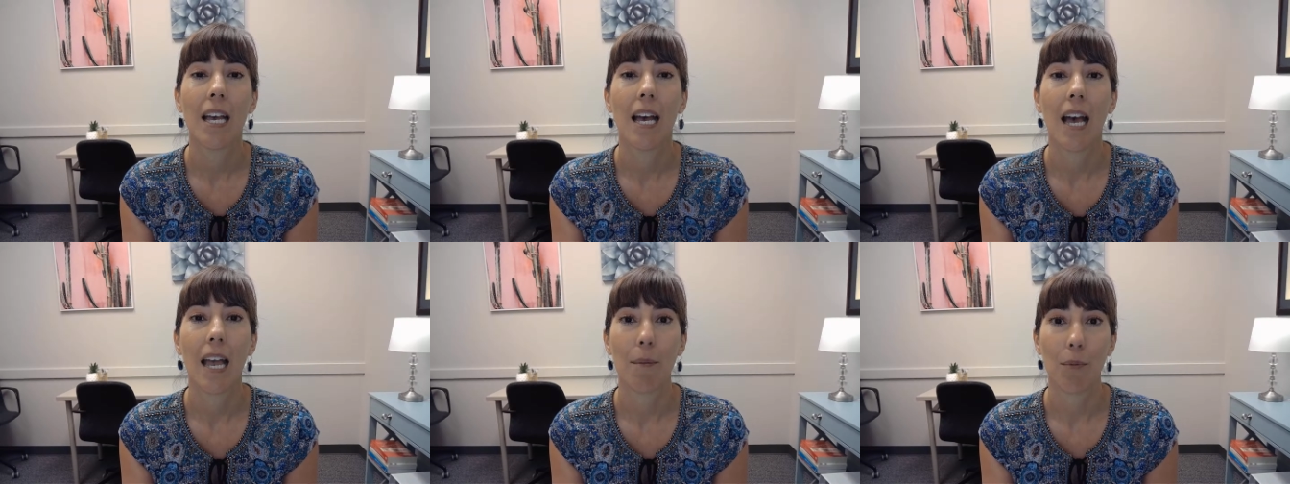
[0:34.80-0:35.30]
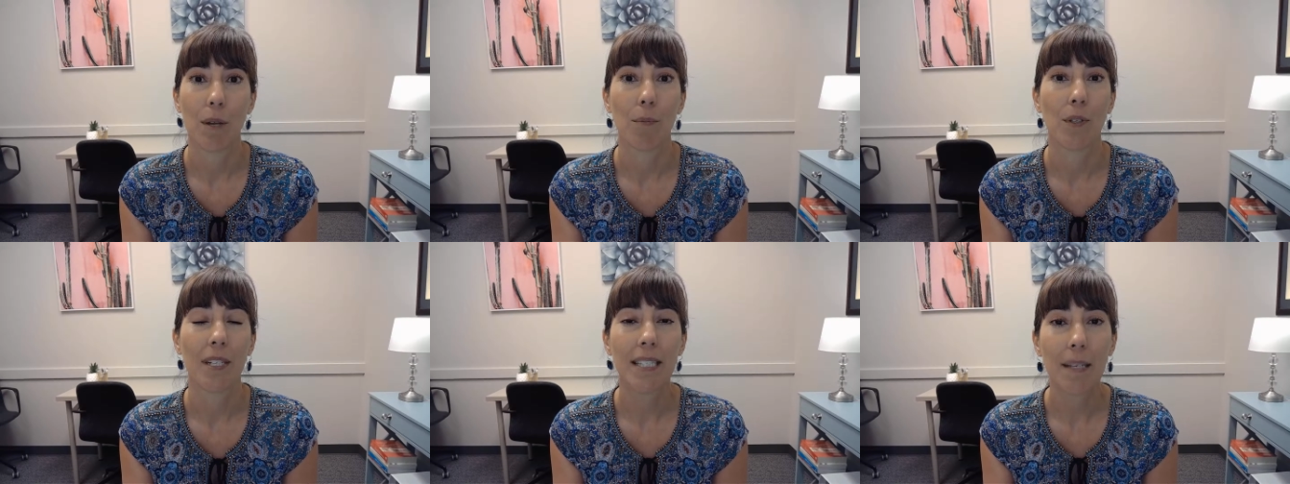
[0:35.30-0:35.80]
a
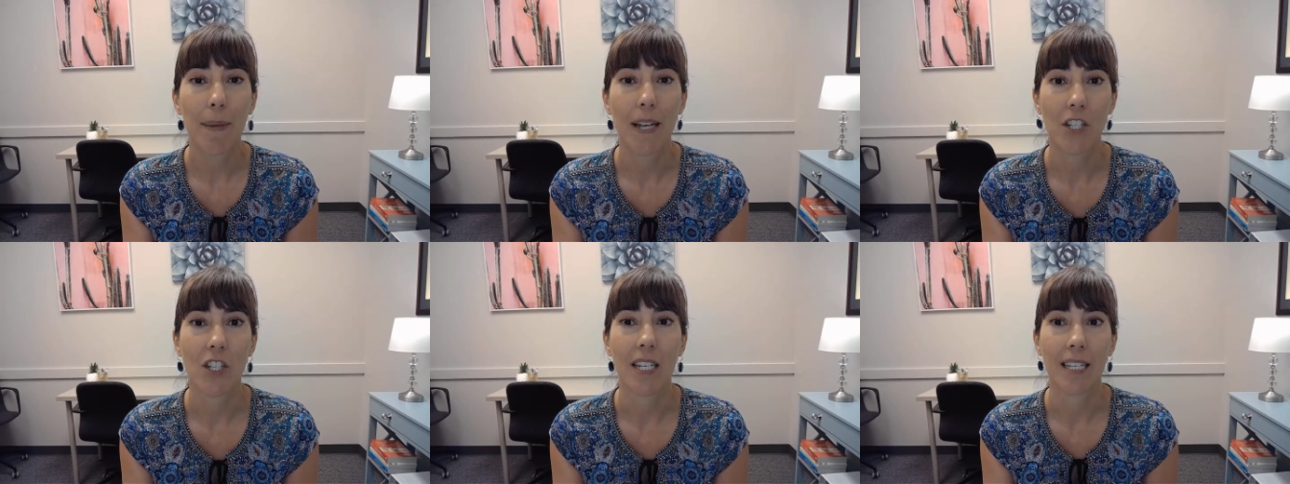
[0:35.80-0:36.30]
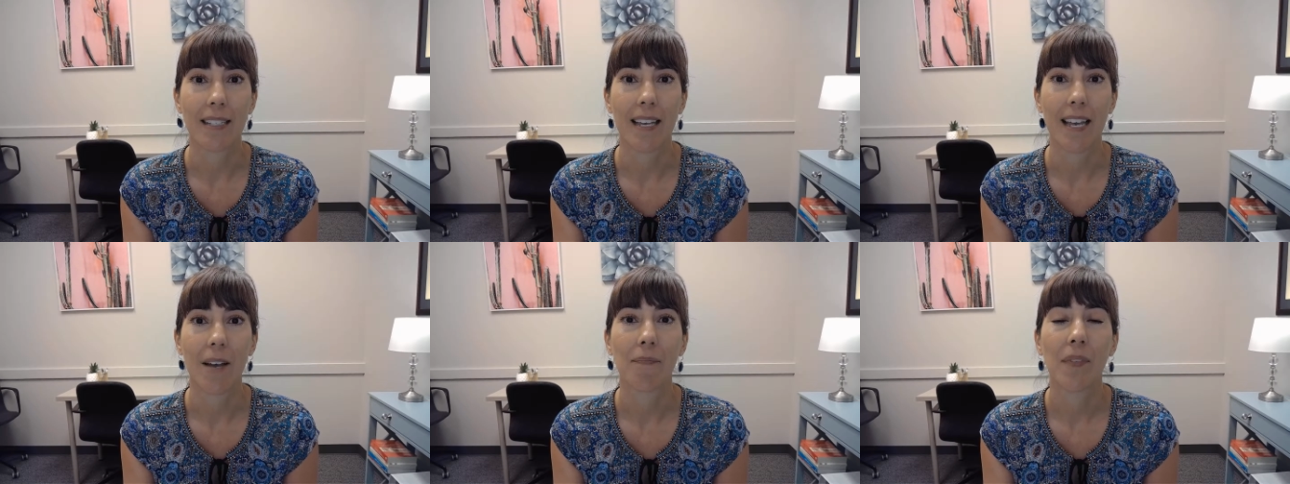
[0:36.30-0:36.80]
pre-participation
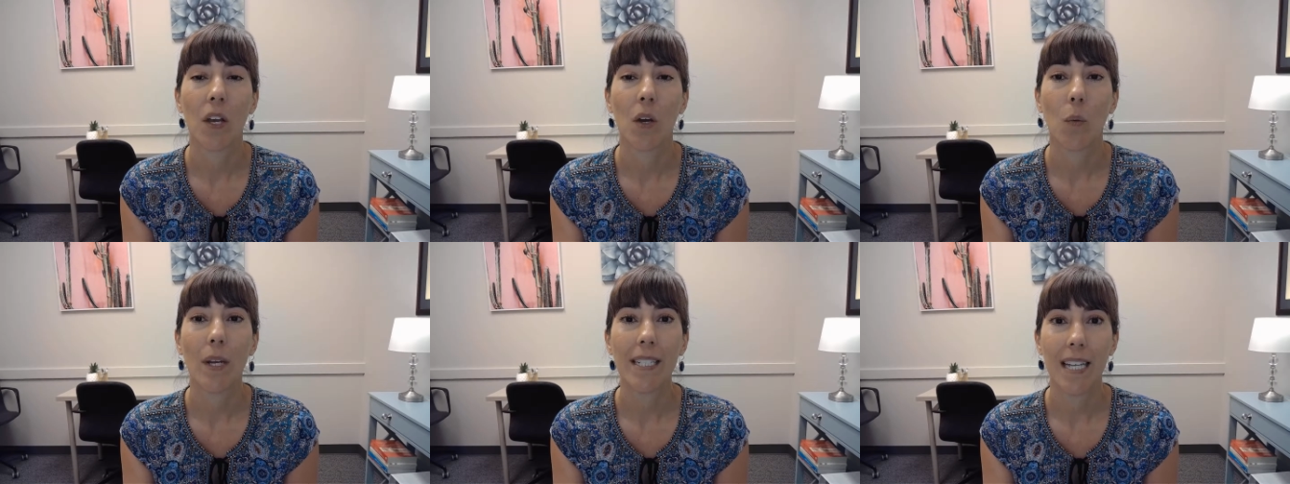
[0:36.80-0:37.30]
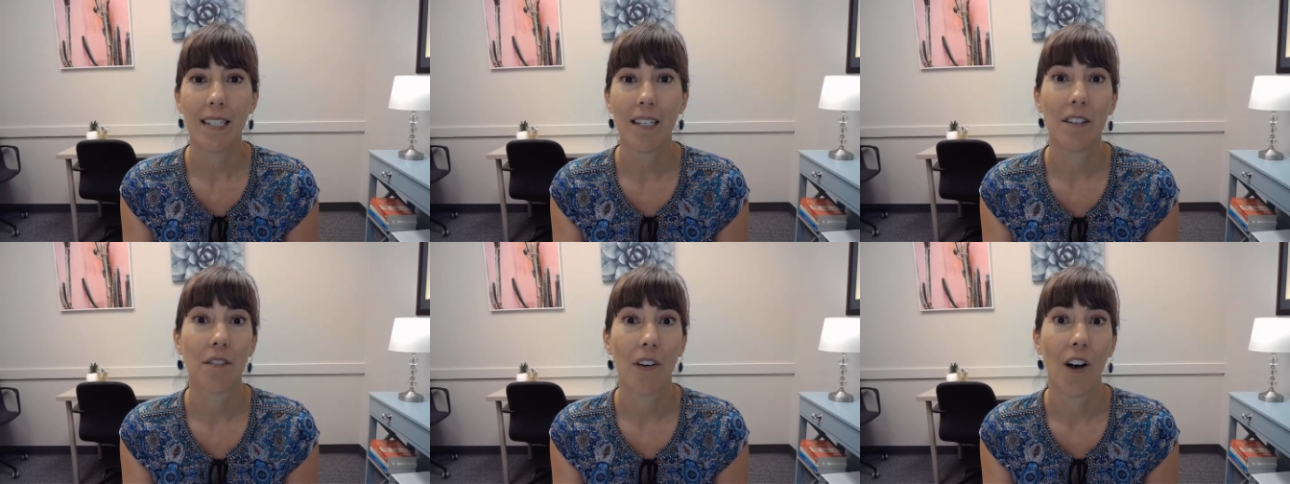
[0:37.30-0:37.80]
exam. We tend to
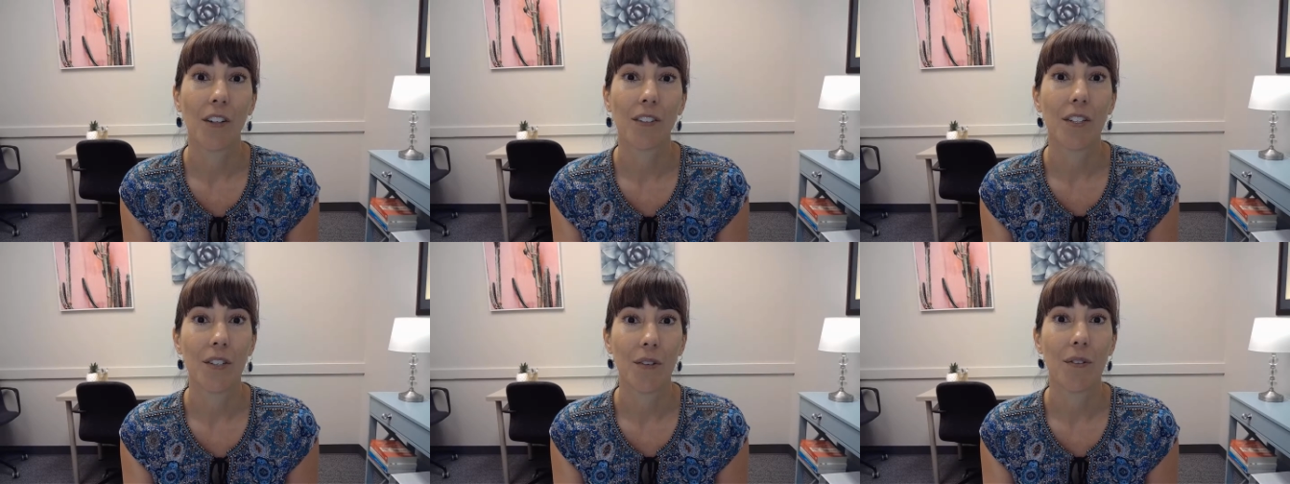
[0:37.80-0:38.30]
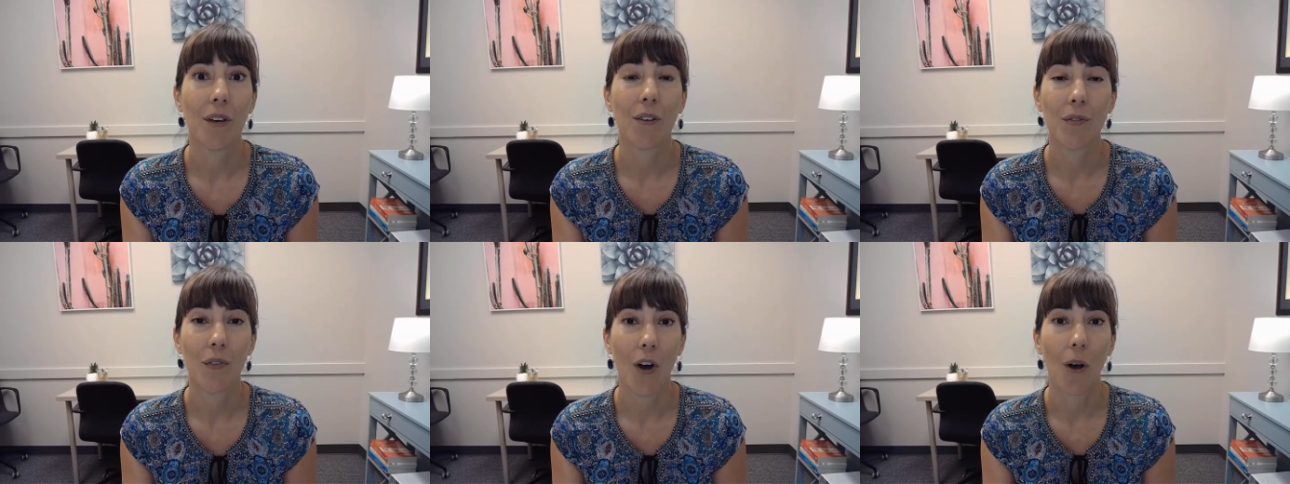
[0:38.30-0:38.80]
default to do
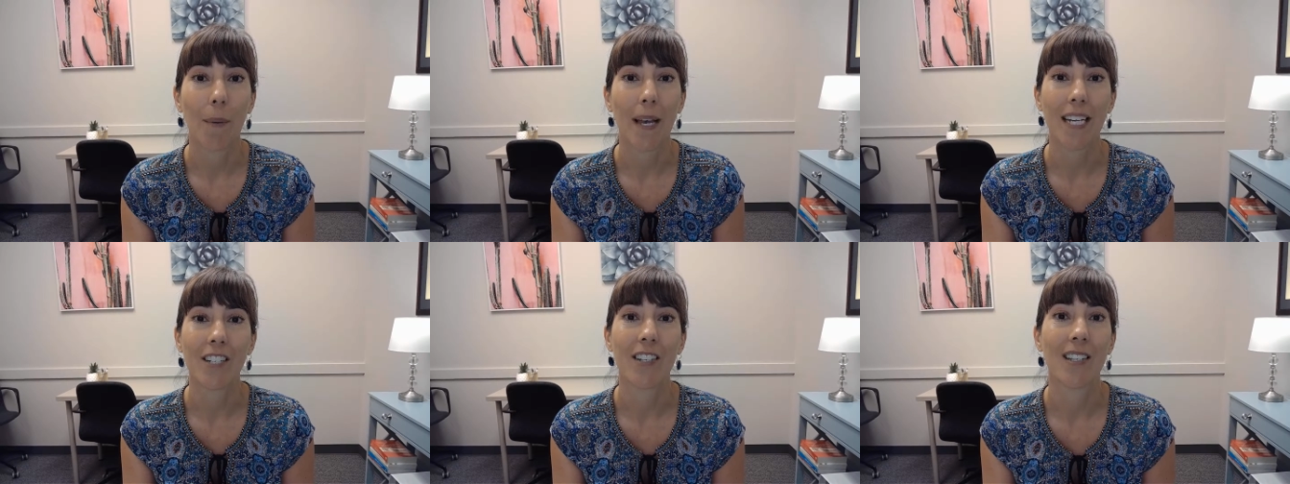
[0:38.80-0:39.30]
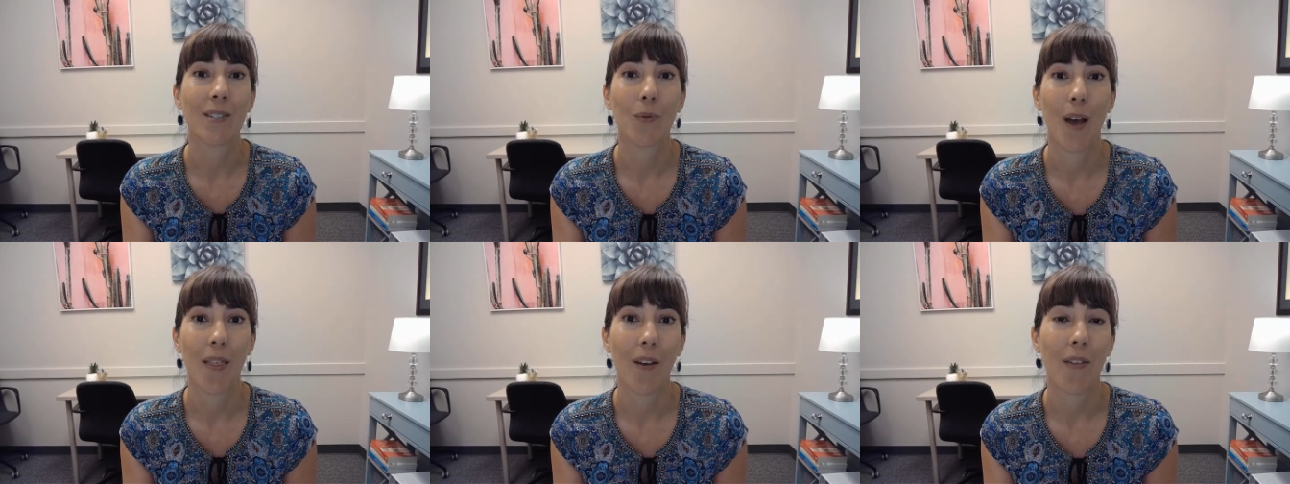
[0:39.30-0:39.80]
those for all patients,
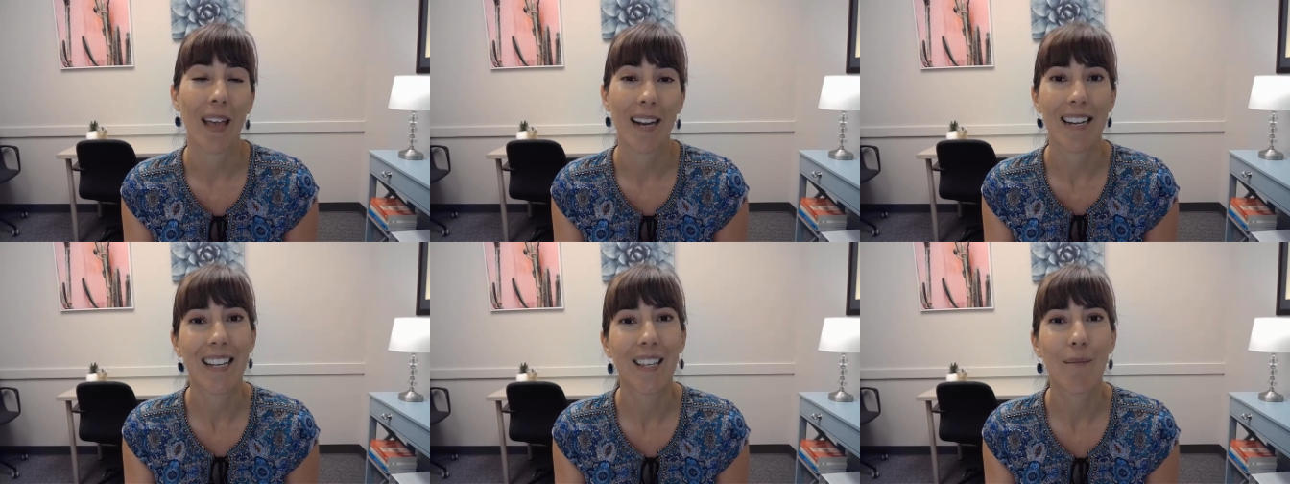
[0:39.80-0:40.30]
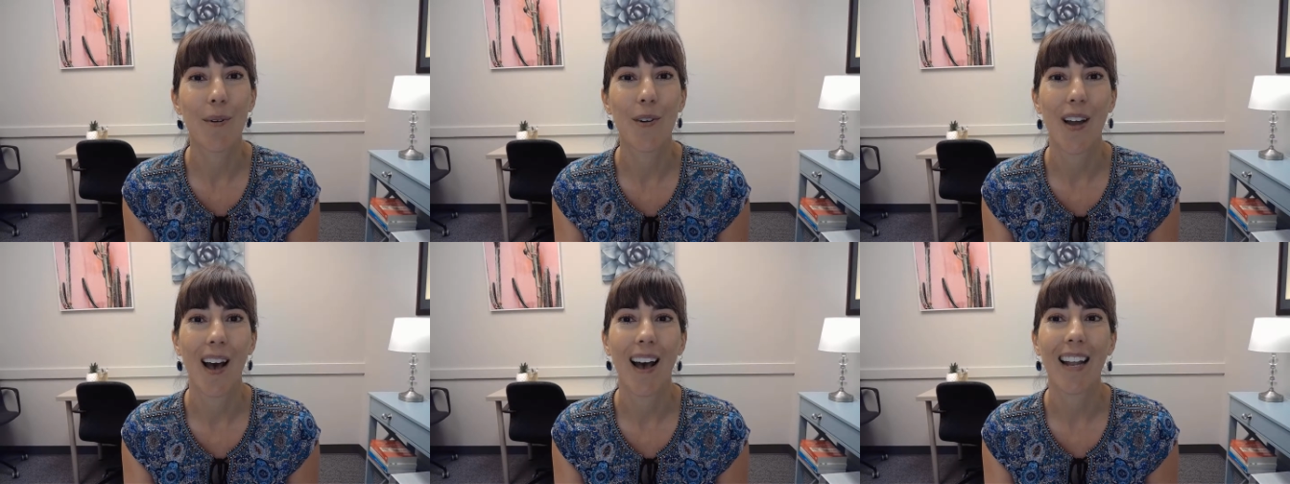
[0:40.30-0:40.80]
whether they need them or
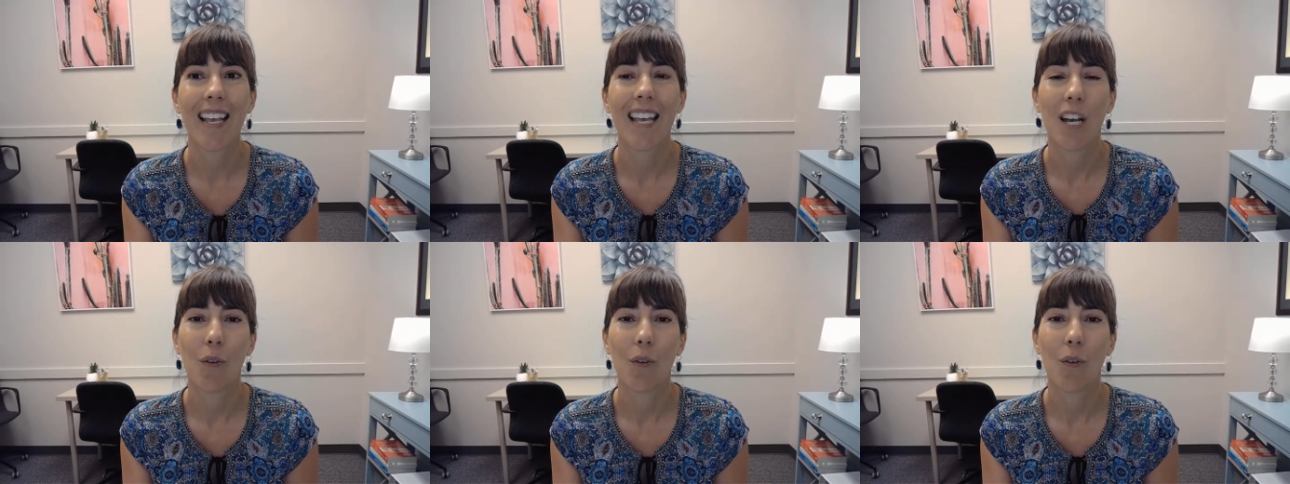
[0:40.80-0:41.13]
not.